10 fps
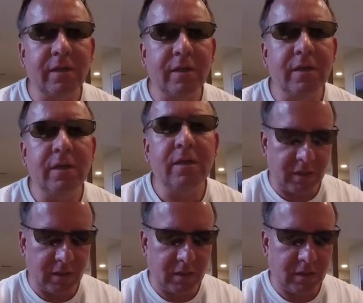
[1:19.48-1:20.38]

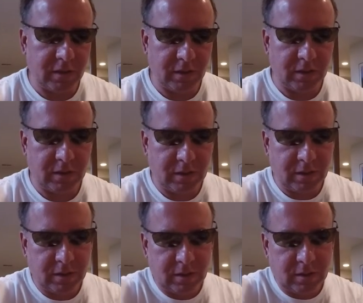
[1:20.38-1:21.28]

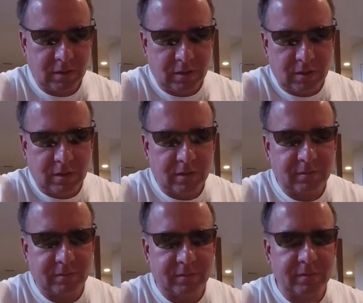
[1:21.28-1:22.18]

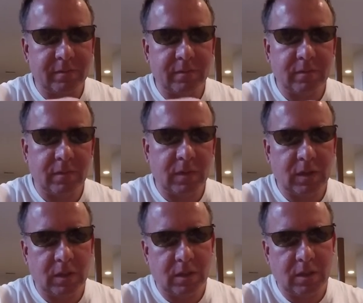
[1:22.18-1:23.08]

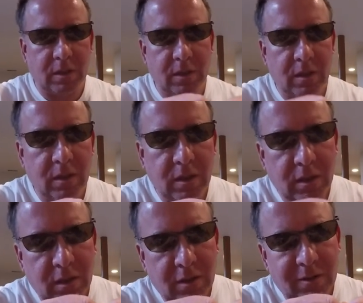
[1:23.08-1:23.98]

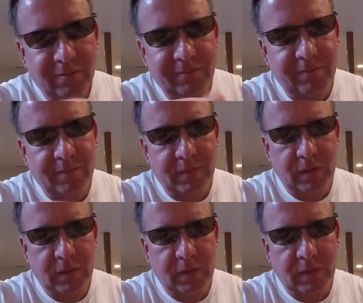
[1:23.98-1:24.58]
(no one is talking)